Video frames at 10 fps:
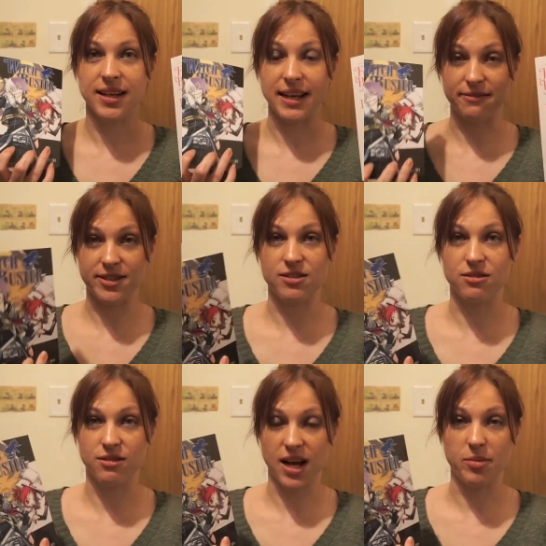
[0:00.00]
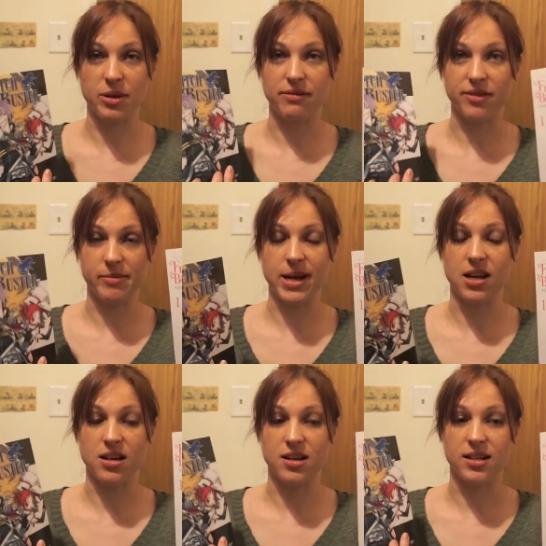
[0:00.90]
a physical copy for
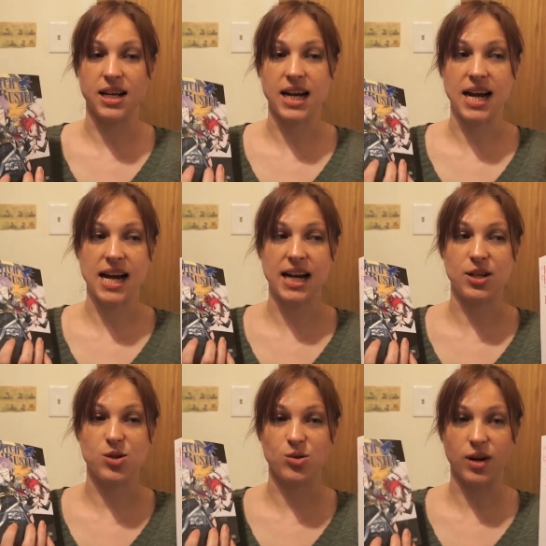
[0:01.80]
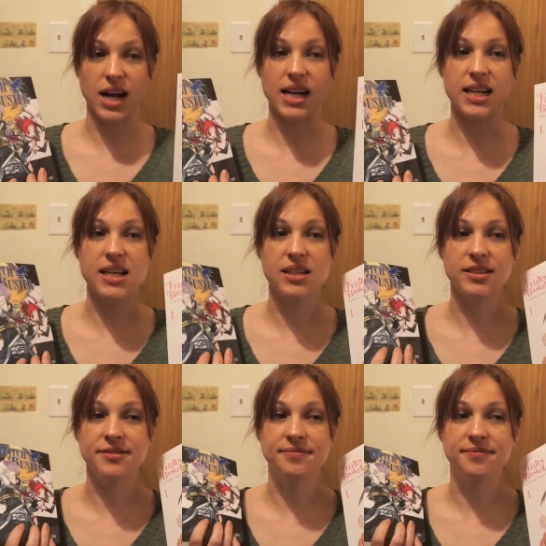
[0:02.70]
manga. I tried